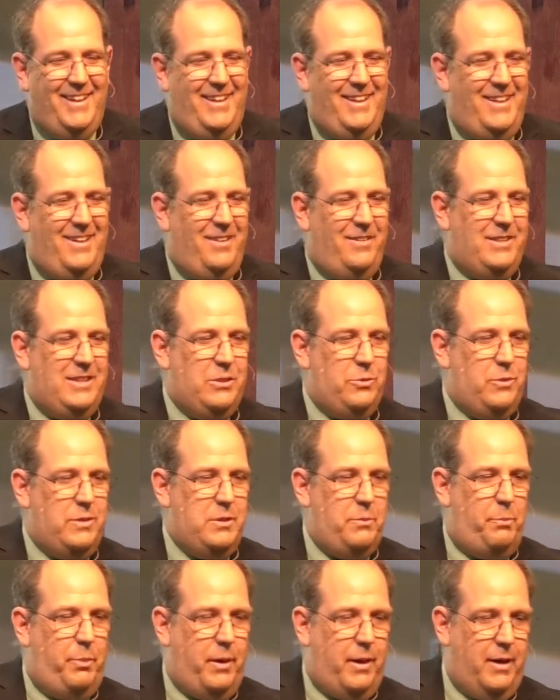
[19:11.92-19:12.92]
You know, it just
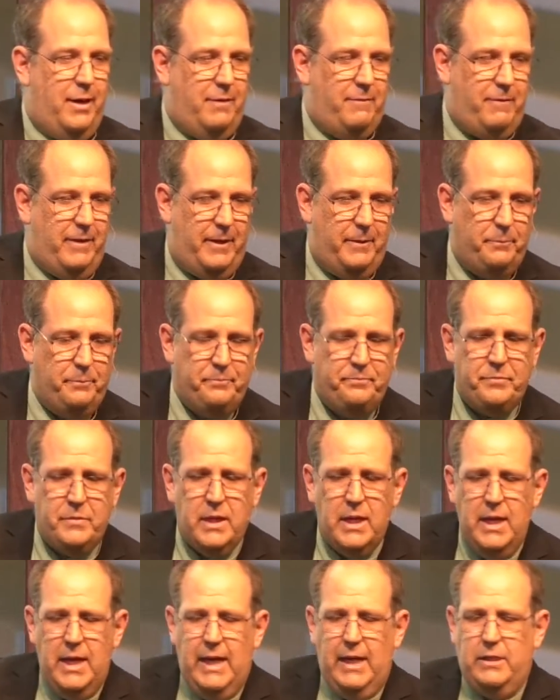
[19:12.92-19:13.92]
wasn't part of it.
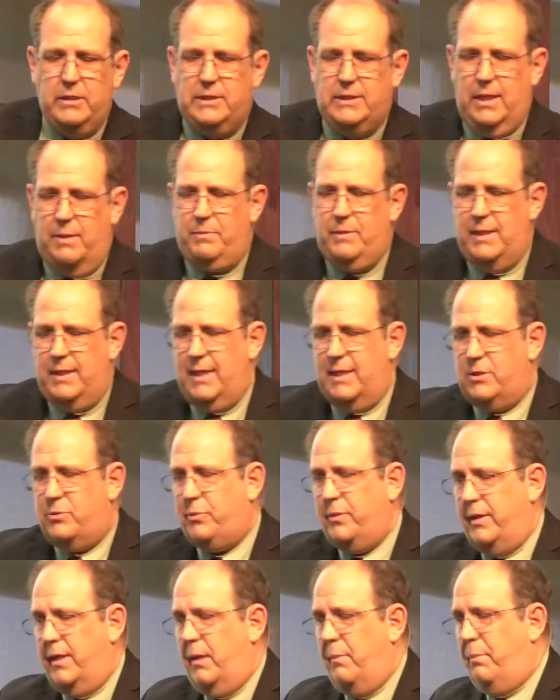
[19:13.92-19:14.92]
Here's something that's
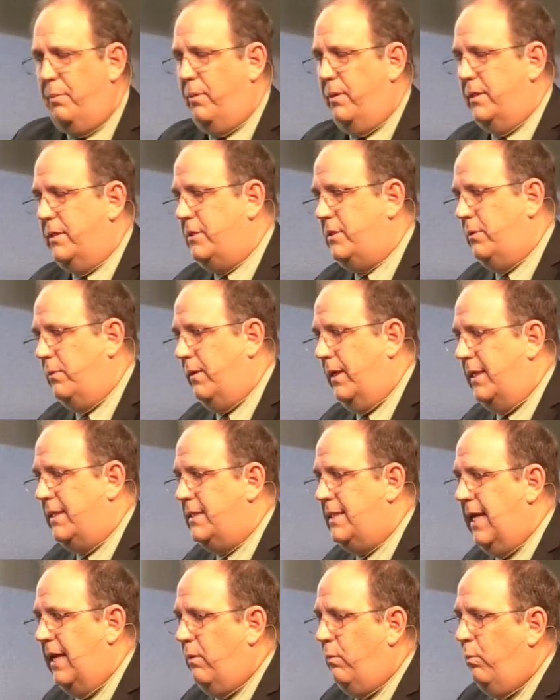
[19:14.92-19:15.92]
really important to
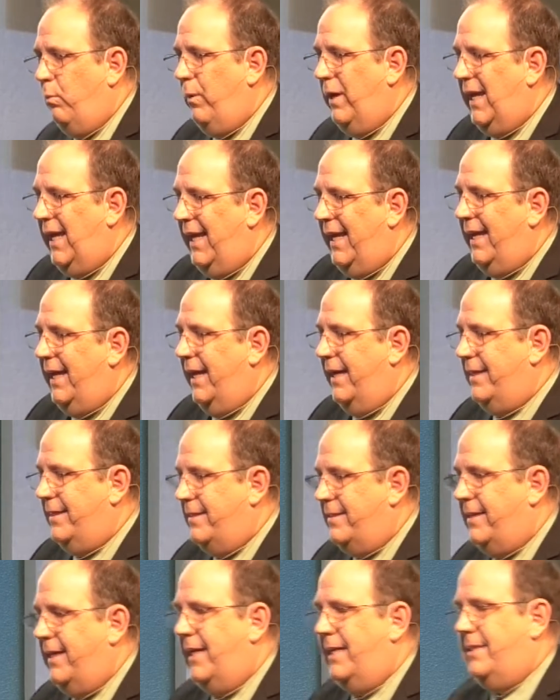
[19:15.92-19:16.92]
us. Now, we in
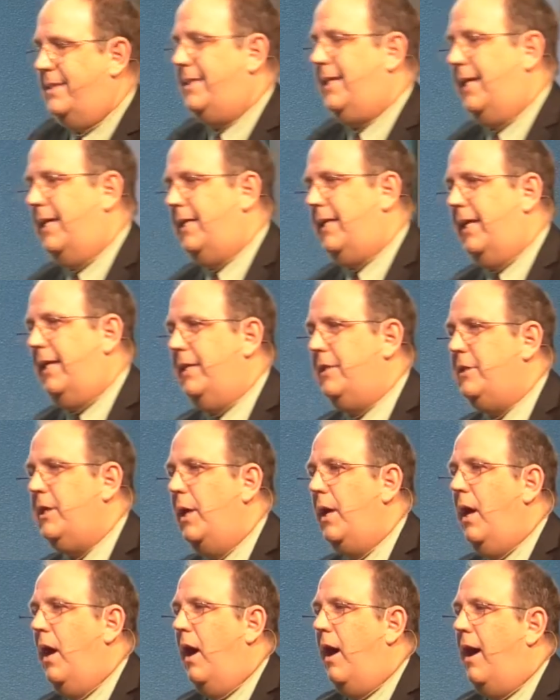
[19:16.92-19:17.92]
today's day and age
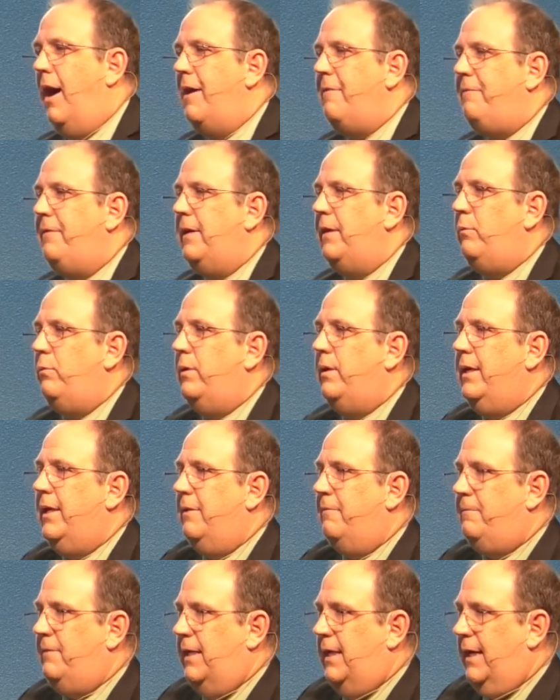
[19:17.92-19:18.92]
often will
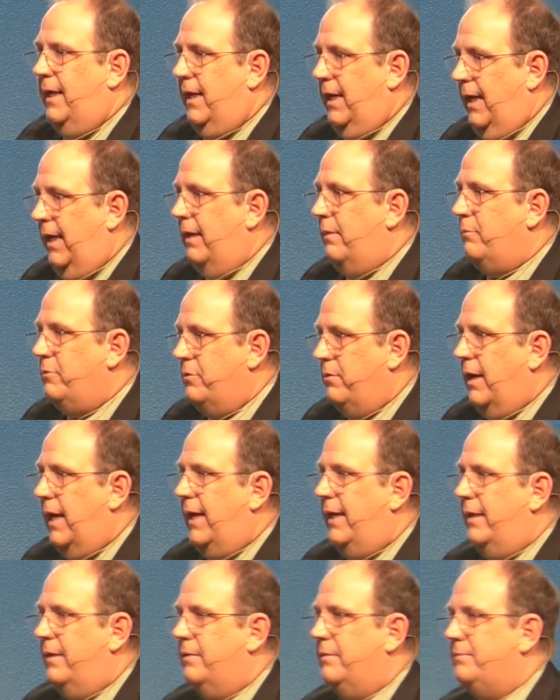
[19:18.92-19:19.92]
give nicknames,
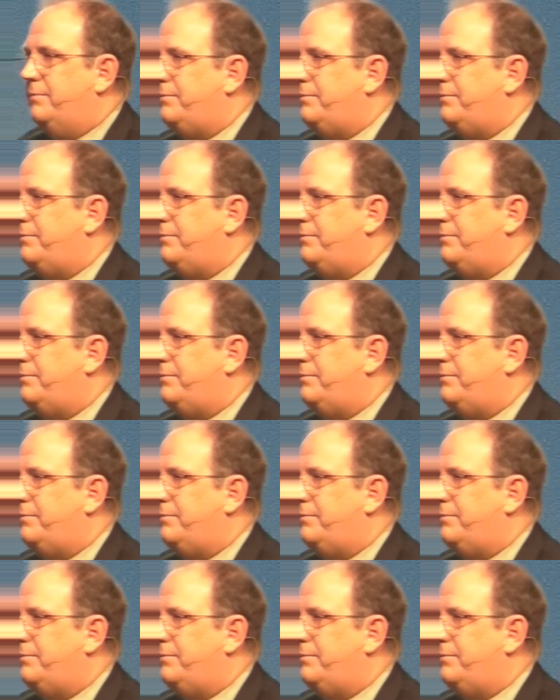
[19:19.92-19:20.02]
right?